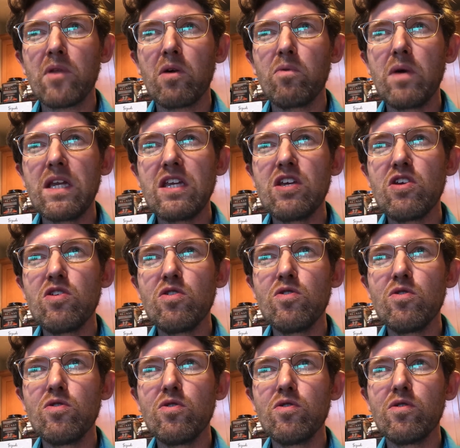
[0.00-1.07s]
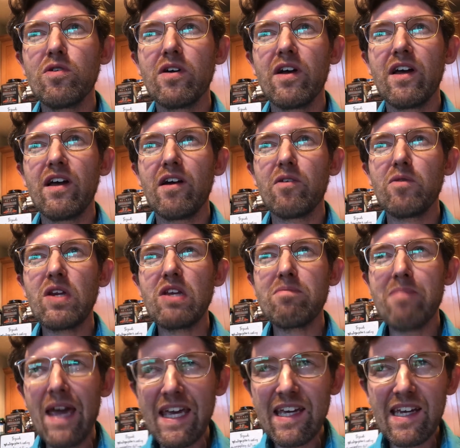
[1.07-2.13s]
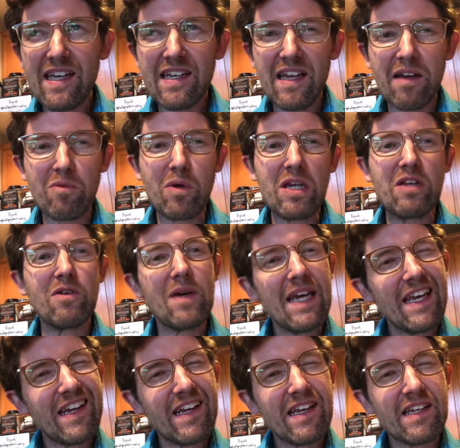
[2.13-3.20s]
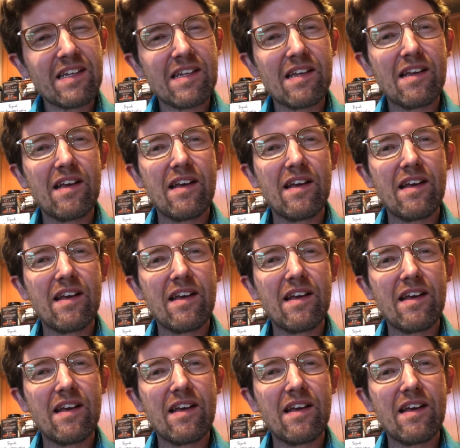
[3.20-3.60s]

when you make it and when you eat it,